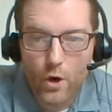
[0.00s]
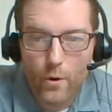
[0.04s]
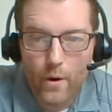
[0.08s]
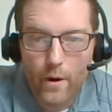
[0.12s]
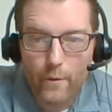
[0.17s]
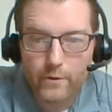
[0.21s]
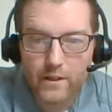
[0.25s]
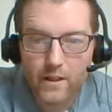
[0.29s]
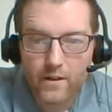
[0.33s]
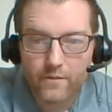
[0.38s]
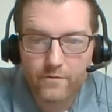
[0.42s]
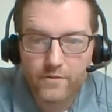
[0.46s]
I
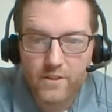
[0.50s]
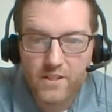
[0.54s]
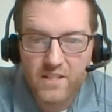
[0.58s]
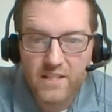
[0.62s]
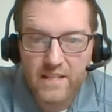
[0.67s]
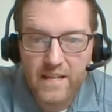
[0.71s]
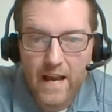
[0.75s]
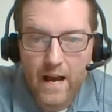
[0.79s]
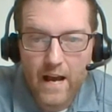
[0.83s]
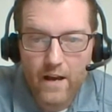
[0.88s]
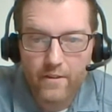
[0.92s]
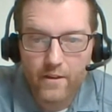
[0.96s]
would love to
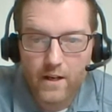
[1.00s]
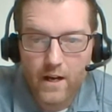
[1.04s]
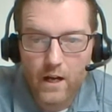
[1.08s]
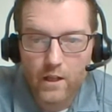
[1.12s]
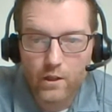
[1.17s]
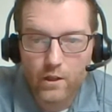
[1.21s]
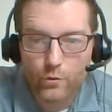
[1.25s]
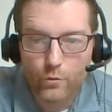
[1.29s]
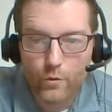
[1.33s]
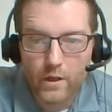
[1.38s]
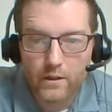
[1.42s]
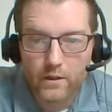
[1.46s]
see how the
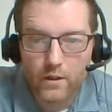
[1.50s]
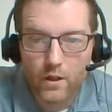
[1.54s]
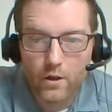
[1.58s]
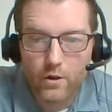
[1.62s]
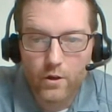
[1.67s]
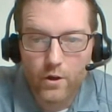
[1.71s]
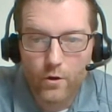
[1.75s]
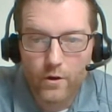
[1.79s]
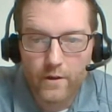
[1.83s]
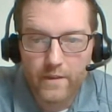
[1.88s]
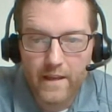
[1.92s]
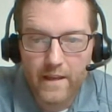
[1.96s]
color run
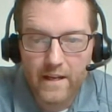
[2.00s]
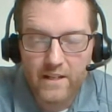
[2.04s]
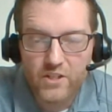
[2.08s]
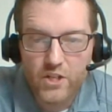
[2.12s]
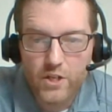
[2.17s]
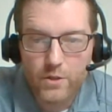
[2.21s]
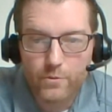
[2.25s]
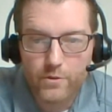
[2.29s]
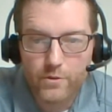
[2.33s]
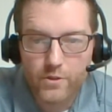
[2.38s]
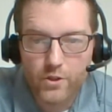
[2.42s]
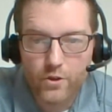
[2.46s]
logo on that
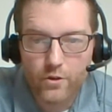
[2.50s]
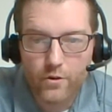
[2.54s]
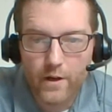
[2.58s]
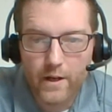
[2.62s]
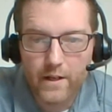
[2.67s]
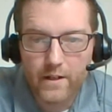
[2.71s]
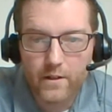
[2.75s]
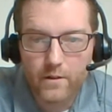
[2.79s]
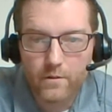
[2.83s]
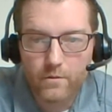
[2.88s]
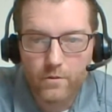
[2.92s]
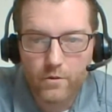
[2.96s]
sheet was
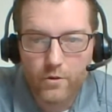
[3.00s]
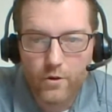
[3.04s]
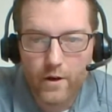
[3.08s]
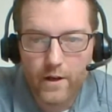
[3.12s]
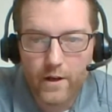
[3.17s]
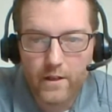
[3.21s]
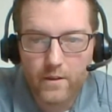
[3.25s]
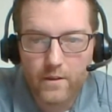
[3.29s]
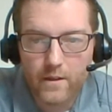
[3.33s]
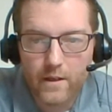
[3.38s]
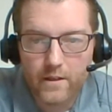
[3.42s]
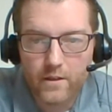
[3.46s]
created.
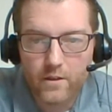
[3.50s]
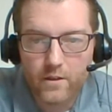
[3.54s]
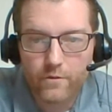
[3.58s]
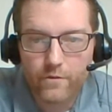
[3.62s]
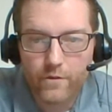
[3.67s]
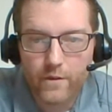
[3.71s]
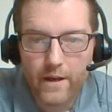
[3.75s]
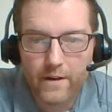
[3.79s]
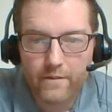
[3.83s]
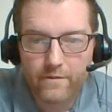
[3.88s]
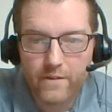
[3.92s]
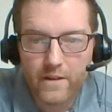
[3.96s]
Great, thank you for
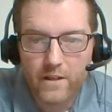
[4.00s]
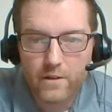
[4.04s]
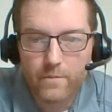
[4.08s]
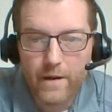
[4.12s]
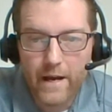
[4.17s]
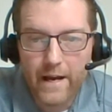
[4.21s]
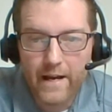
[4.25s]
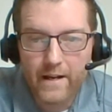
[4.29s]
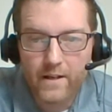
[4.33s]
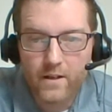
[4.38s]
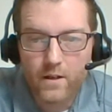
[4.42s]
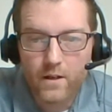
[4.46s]
that
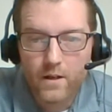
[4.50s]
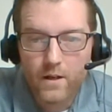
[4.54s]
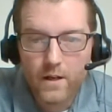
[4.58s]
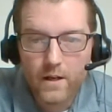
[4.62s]
feedback.